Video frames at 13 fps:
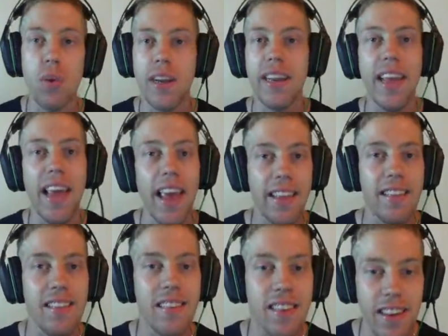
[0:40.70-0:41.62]

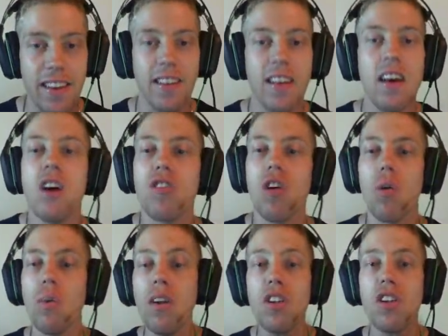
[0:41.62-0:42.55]
2018. So
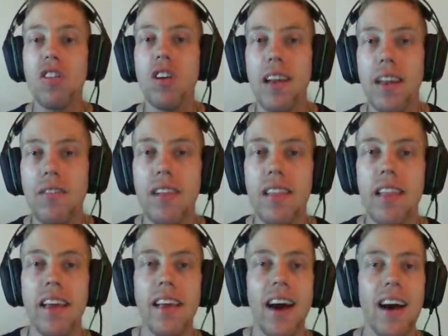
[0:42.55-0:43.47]
we're not just going to leave it
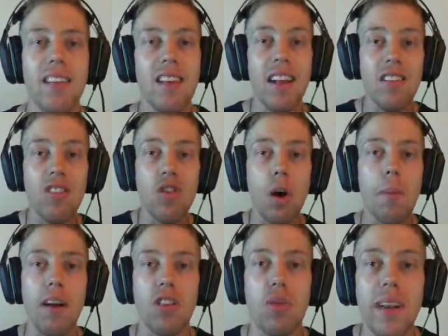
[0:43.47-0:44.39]
there guys. Let's talk
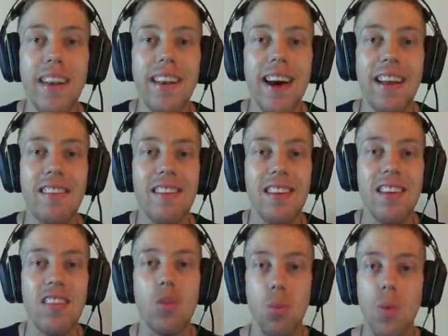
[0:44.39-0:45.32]
about 2019 as